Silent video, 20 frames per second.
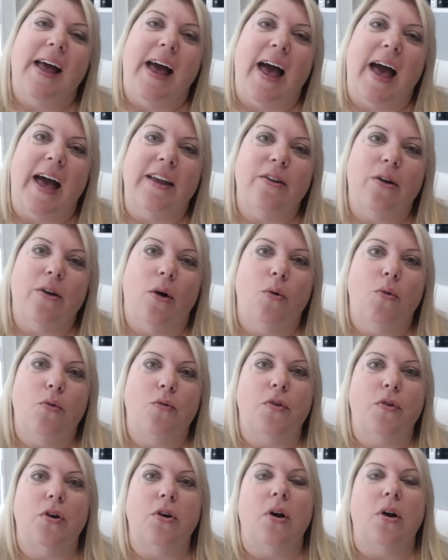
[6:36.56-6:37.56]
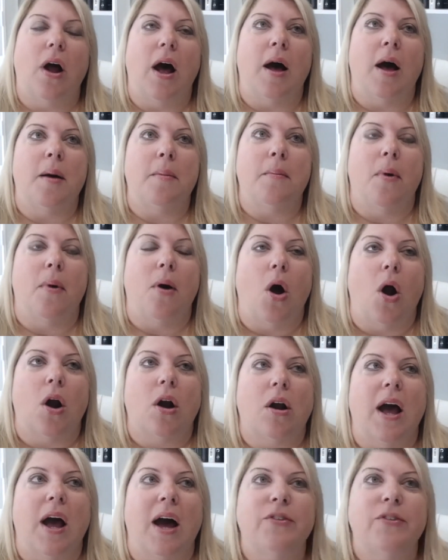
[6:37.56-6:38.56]
And over
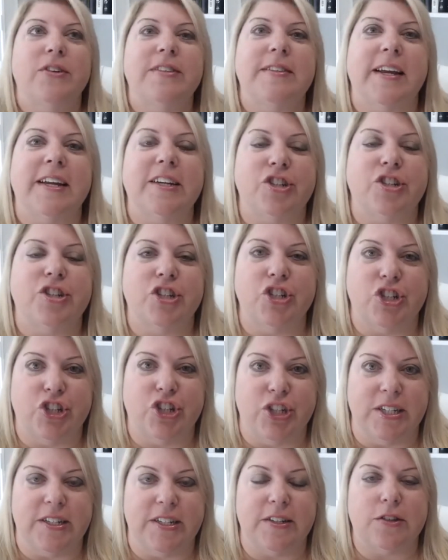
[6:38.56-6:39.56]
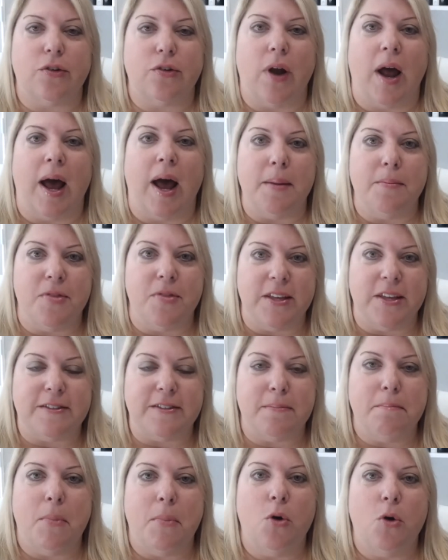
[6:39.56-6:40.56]
our conversation, she described
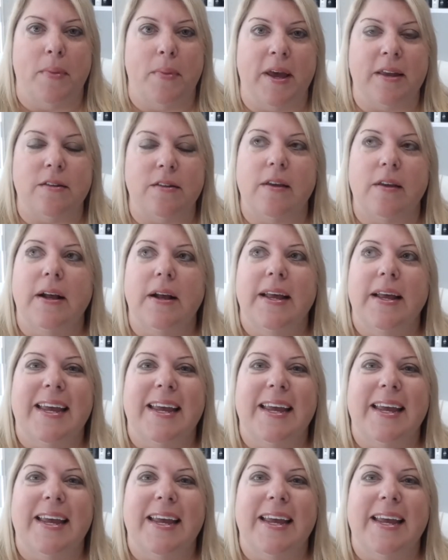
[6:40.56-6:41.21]
this moment